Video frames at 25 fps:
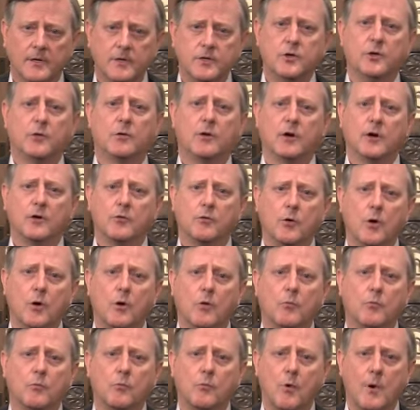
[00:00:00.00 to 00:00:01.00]
You're a
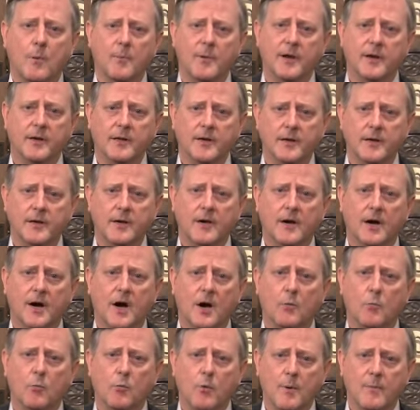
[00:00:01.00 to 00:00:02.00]
grown woman,
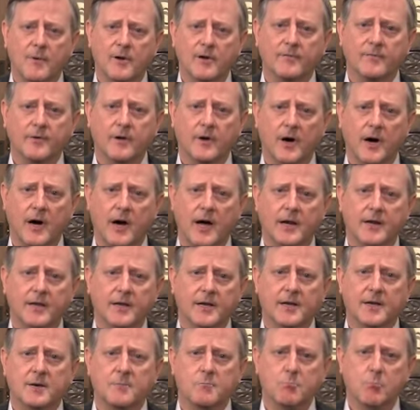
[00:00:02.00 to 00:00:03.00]
a woman of God,
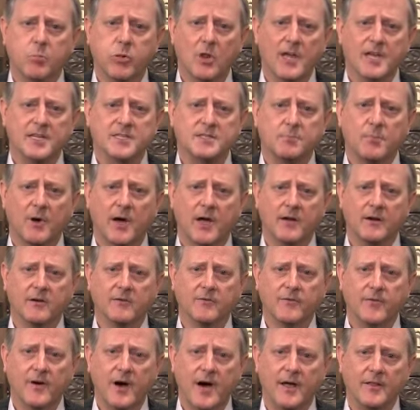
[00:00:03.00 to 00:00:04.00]
blessed by your
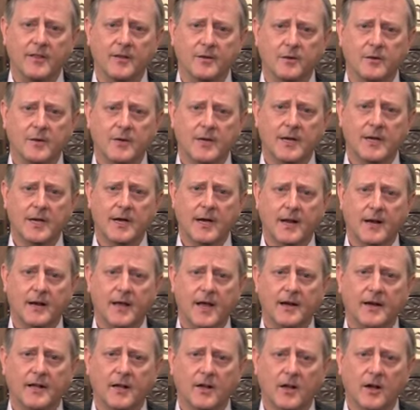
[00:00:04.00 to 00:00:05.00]
Father. And
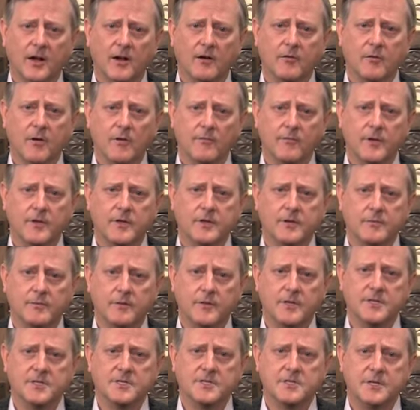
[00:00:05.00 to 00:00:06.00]
I declare over you
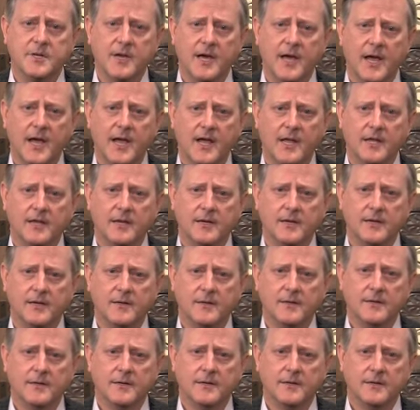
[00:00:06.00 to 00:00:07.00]
this day,
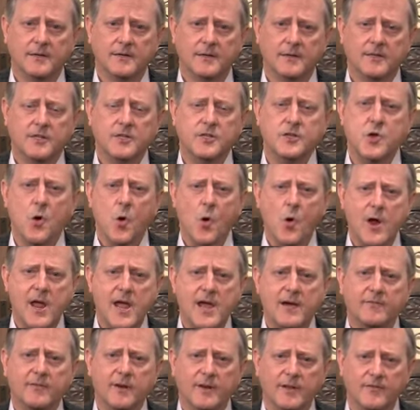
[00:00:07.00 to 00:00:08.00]
your
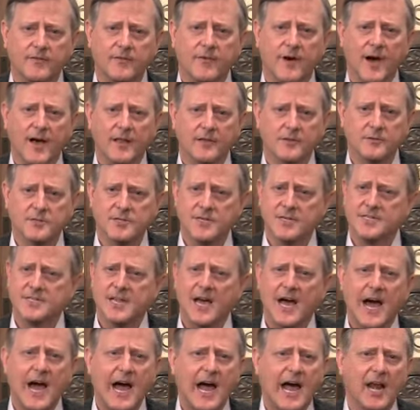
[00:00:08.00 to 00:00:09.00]
Heavenly Father says,
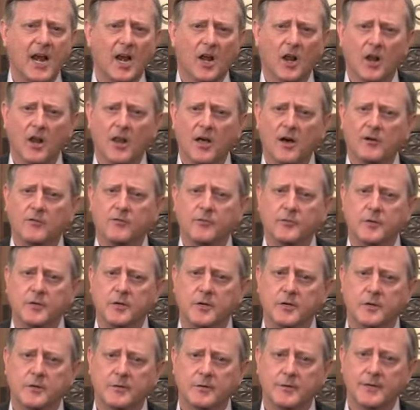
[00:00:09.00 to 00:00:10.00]
I love
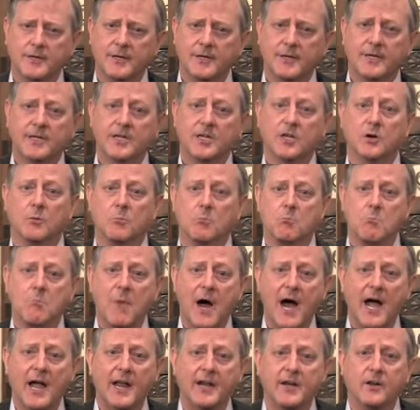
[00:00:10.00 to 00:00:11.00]
you. You're
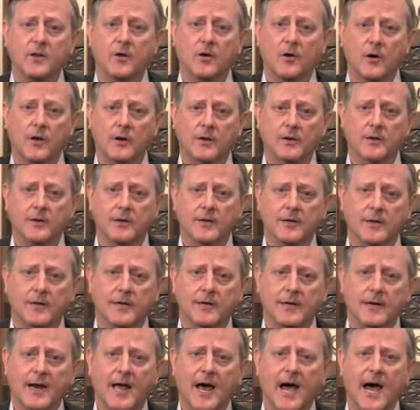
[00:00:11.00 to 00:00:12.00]
my daughter.
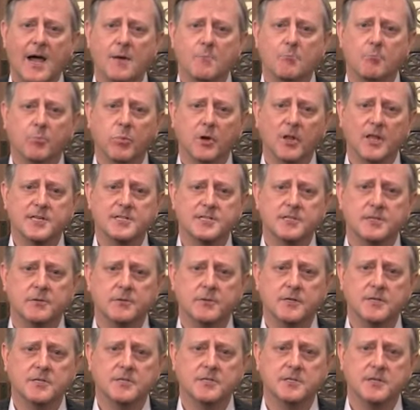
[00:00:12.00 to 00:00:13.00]
I bless you
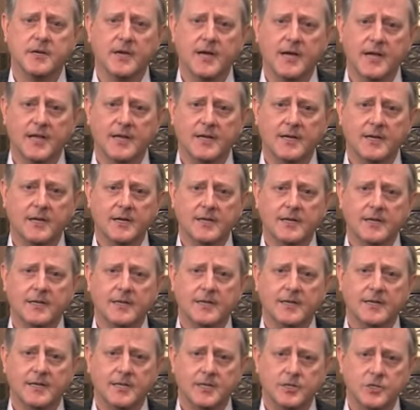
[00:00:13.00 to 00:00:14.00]
this day
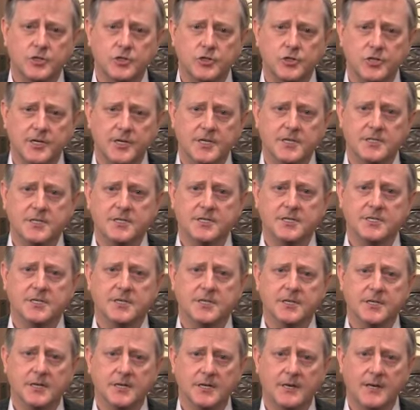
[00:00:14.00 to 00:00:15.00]
in Jesus'
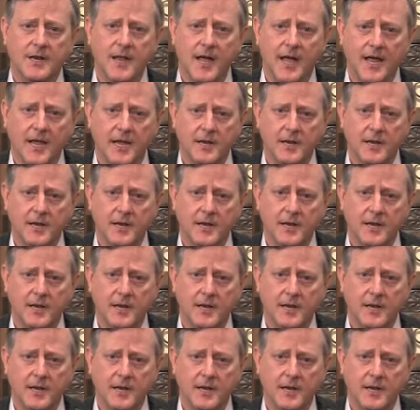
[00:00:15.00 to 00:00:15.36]
name.